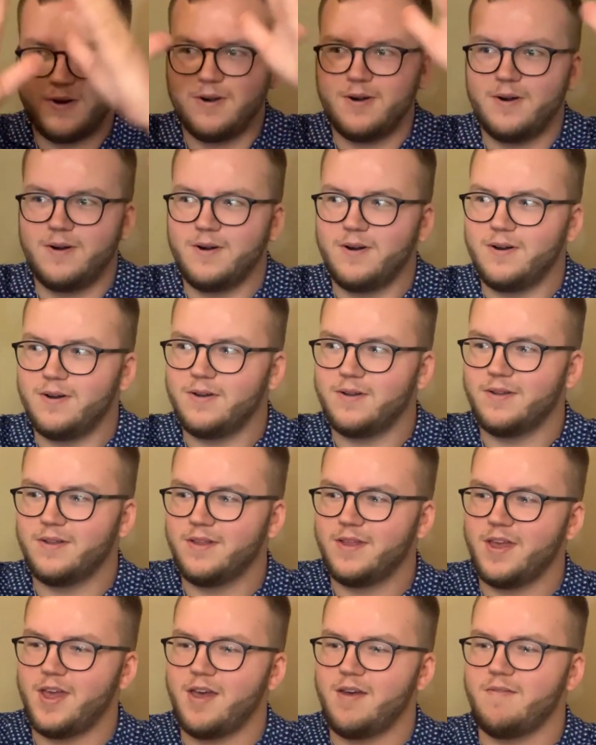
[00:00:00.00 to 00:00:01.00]
all,
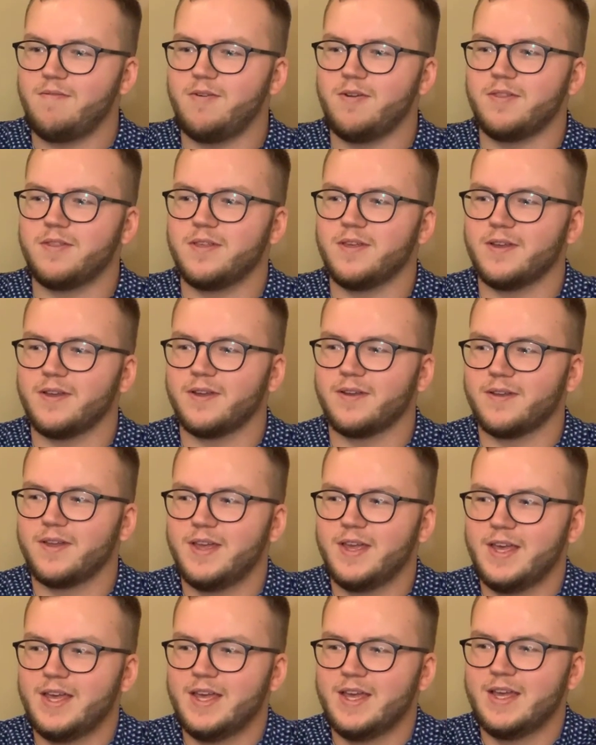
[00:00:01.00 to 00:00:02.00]
everything.
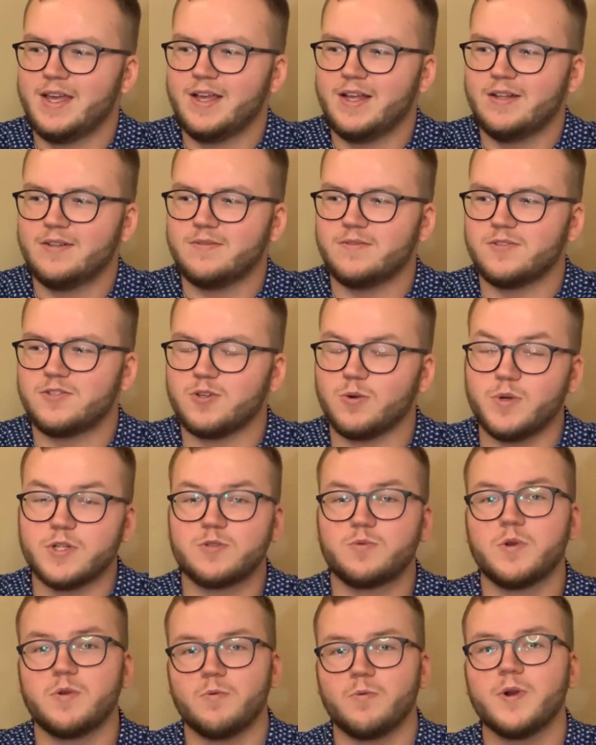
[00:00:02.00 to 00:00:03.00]
And so
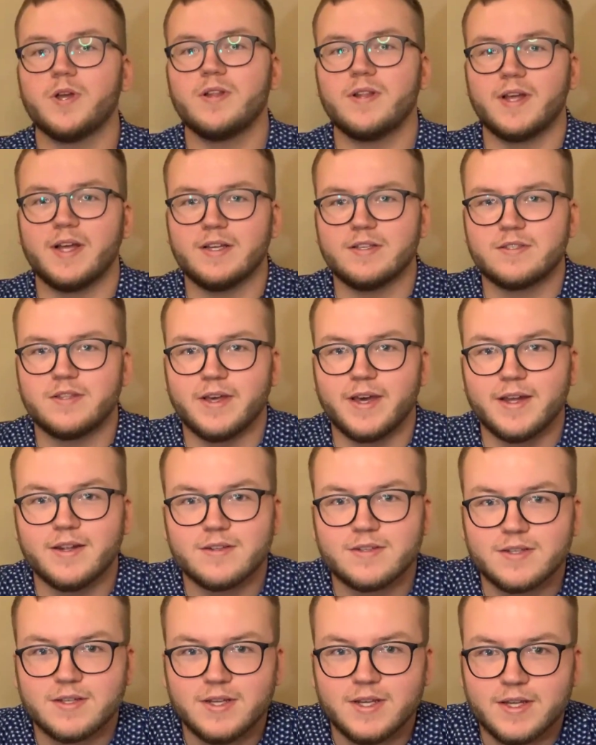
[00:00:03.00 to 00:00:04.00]
once we realize
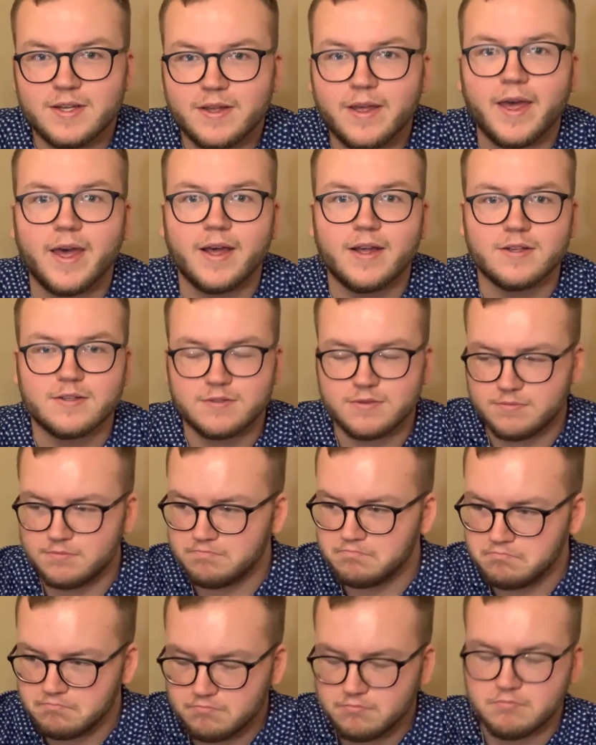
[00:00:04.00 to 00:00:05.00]
that, as
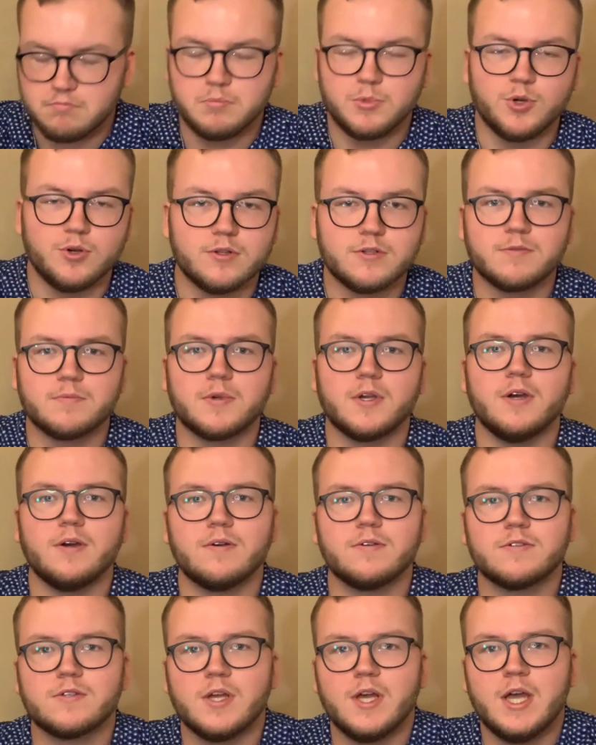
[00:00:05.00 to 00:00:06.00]
Buddhism
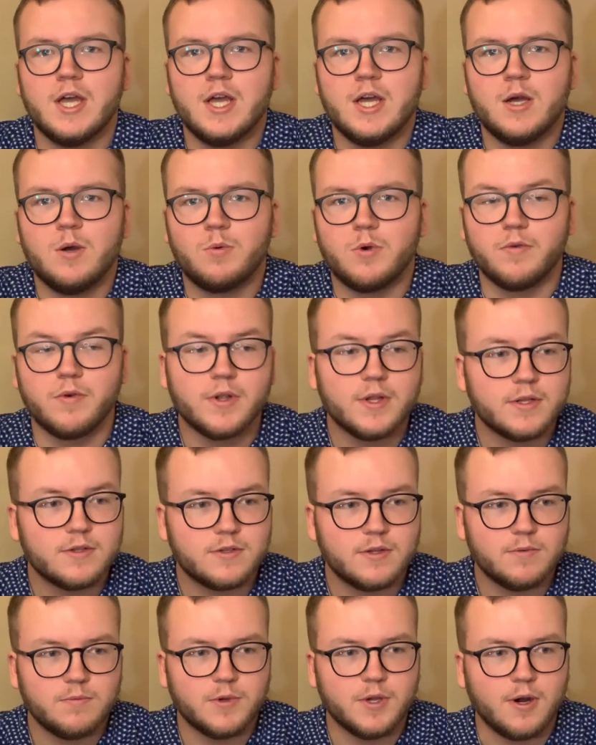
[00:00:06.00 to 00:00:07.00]
goes, we realize
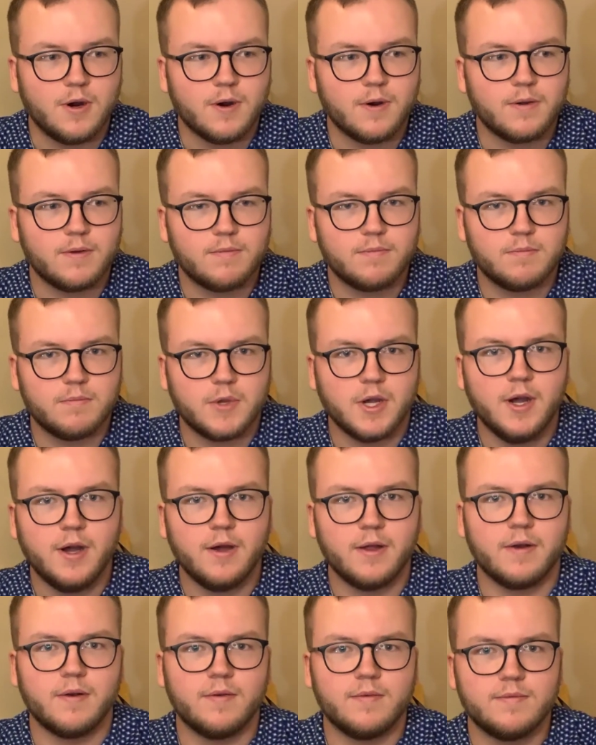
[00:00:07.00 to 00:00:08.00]
that we are
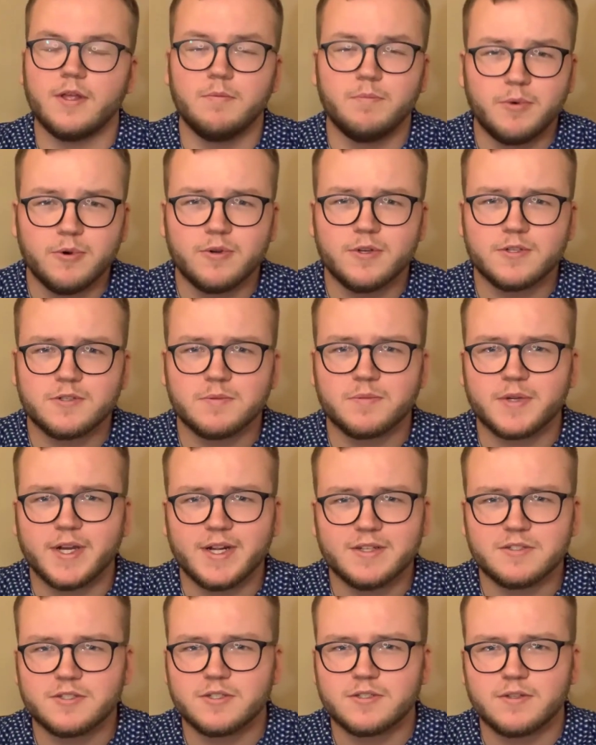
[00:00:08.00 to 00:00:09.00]
God. In Buddhism,
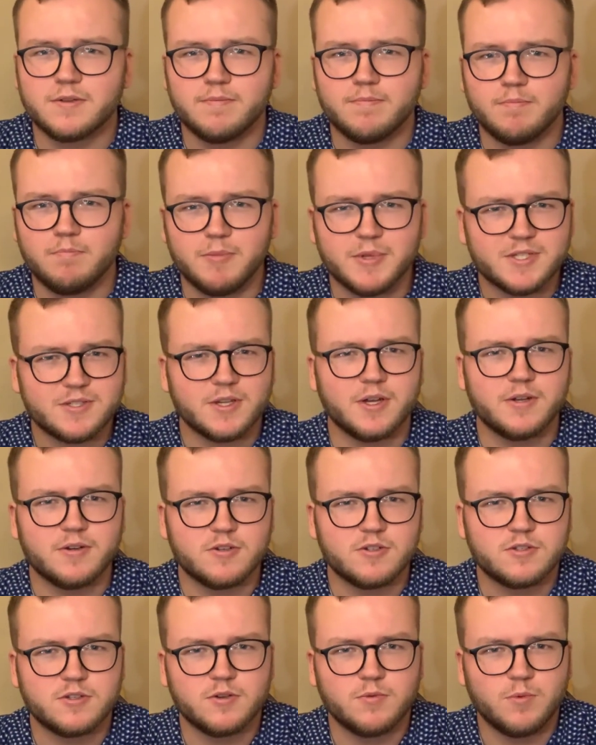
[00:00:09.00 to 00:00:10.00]
God's just a
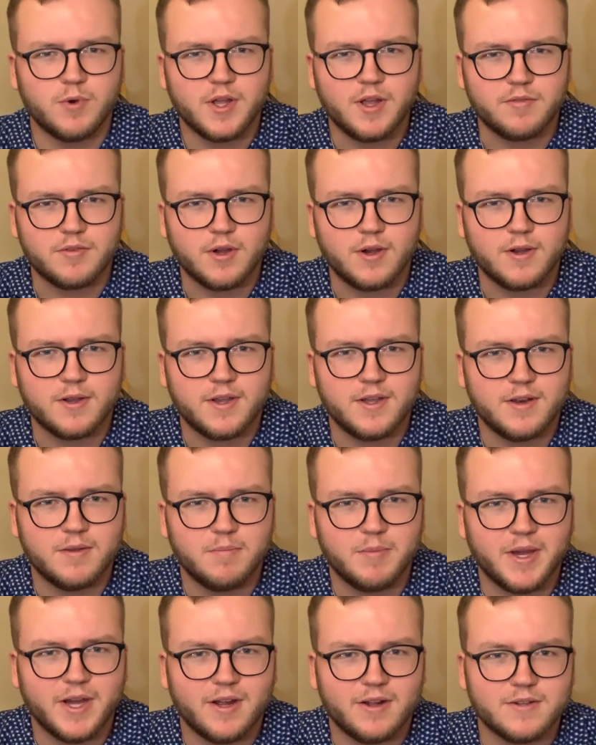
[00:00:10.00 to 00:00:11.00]
misunderstood way of talking
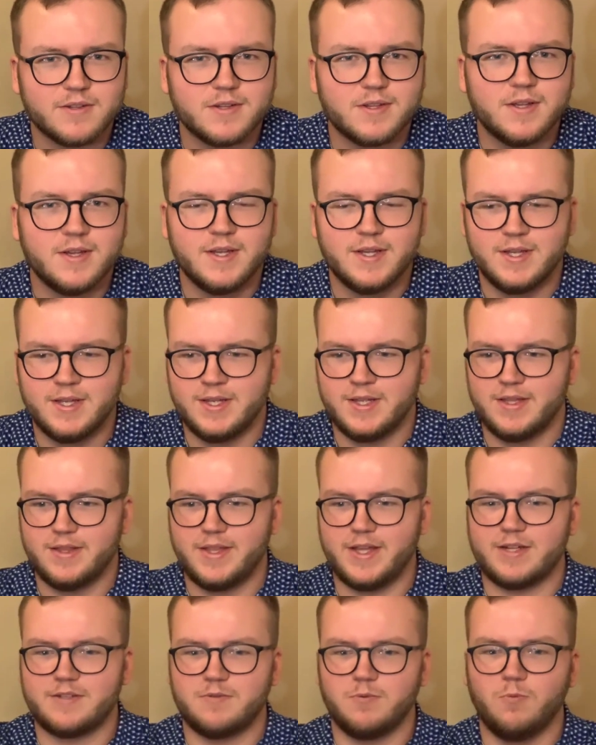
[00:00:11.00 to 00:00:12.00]
about
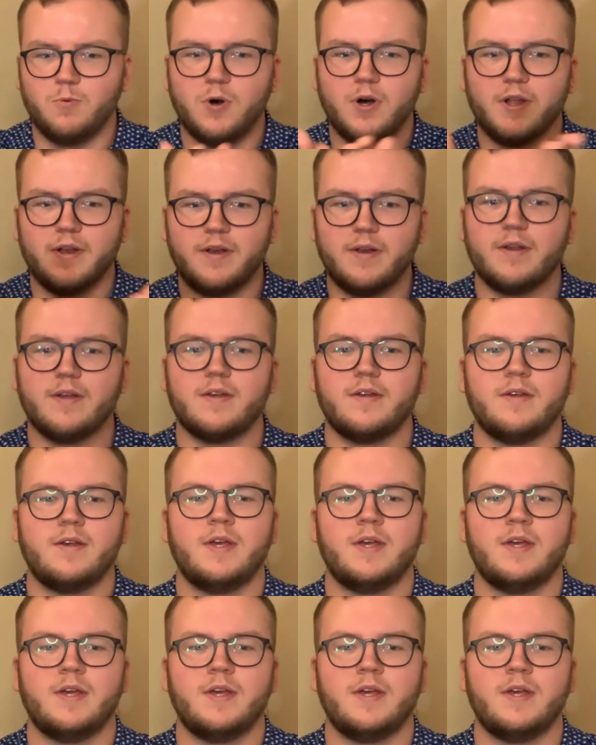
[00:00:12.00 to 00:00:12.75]
that one,